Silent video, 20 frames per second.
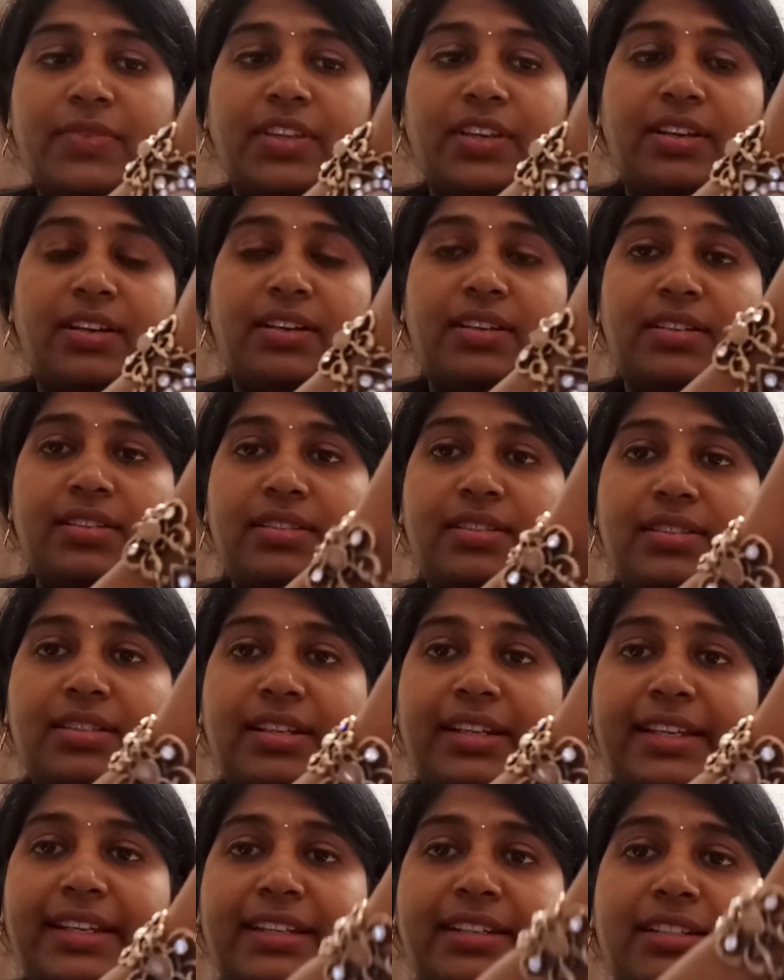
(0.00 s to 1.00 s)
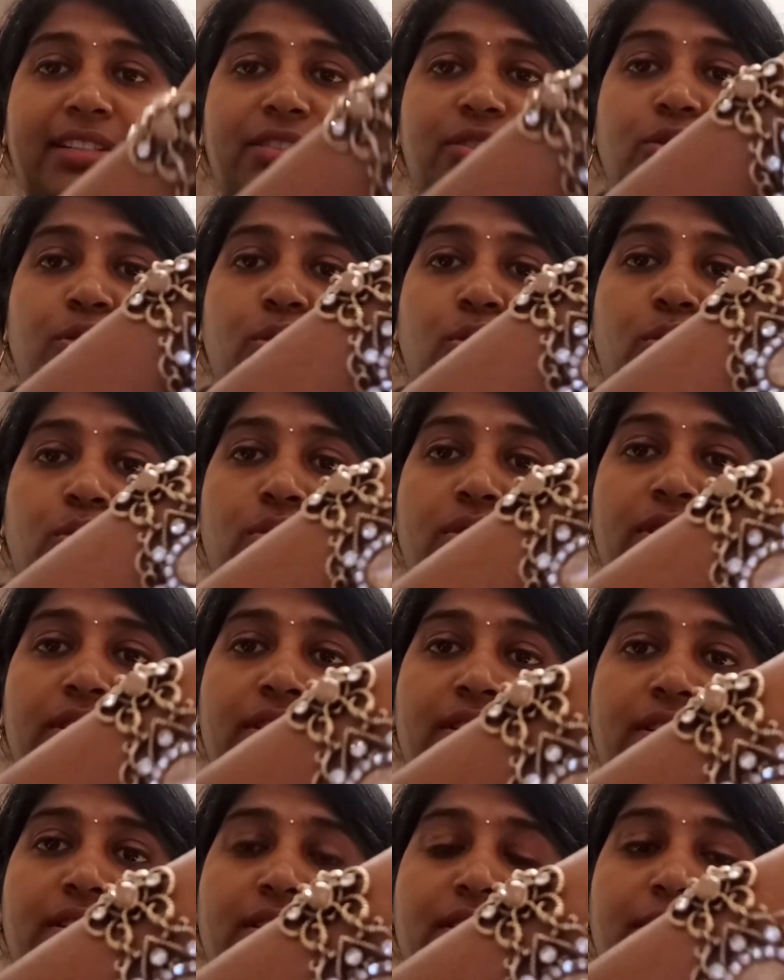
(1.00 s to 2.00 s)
Yeah, it's like a gold,